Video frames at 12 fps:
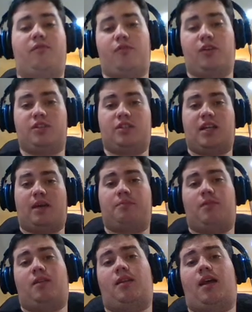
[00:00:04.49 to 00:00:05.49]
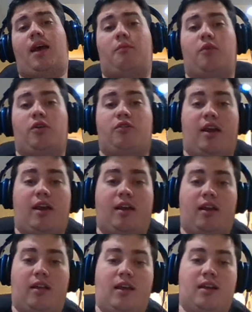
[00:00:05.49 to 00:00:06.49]
First time we're trying
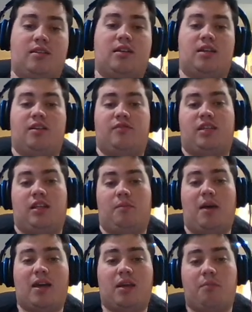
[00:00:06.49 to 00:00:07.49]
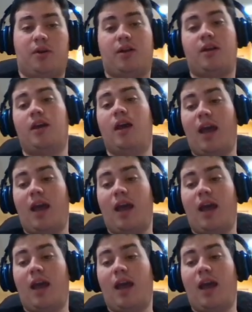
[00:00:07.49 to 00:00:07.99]
an online discussion of To Kill a Mockingbird.